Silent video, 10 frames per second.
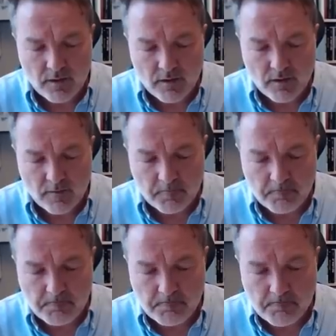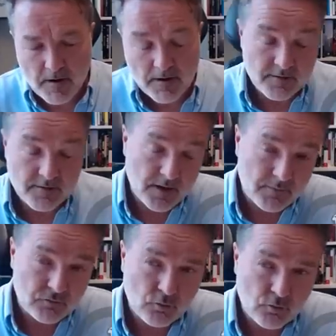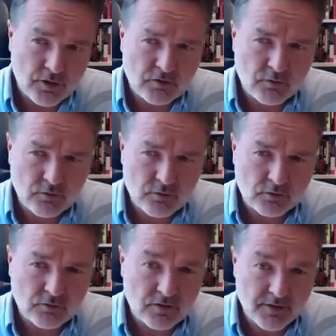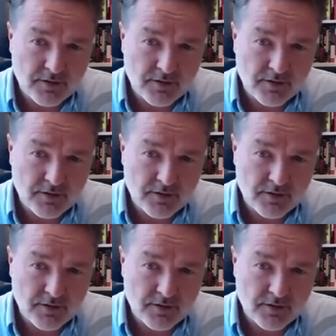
I remember talking to Dr.